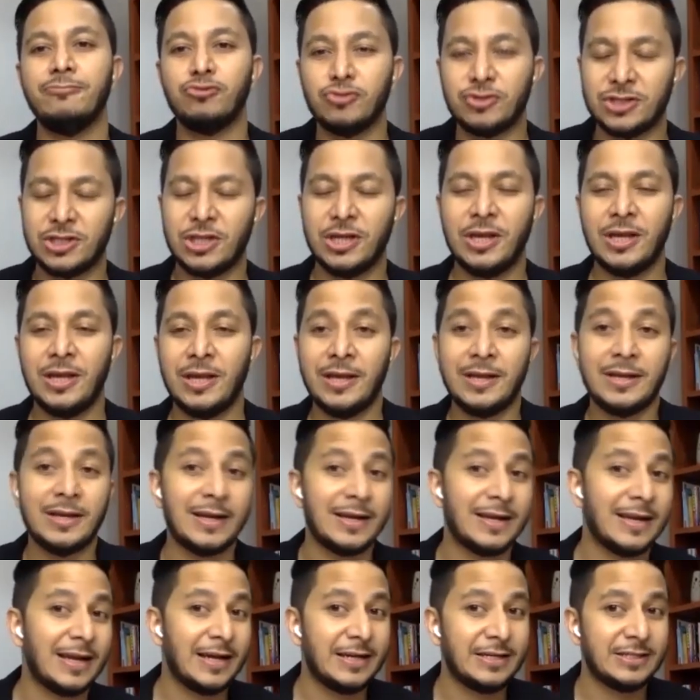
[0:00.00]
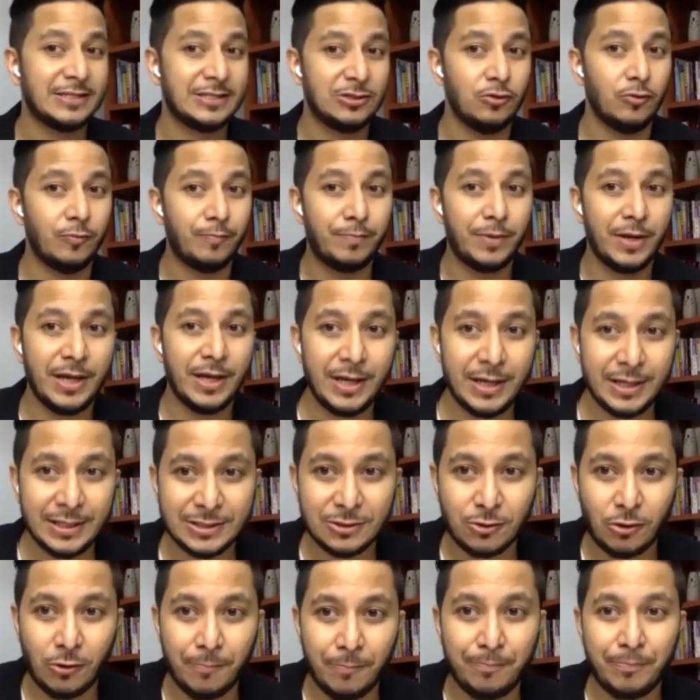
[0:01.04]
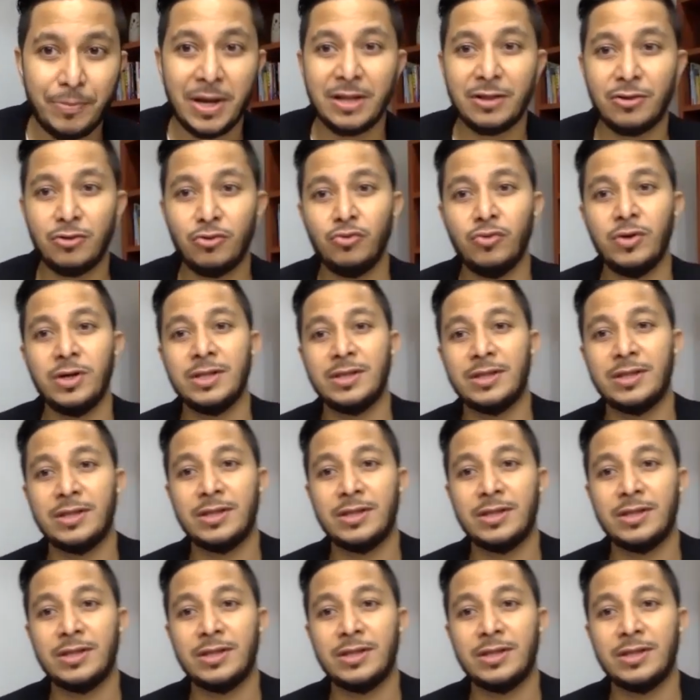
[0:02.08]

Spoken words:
to stay in a nice new place compared to a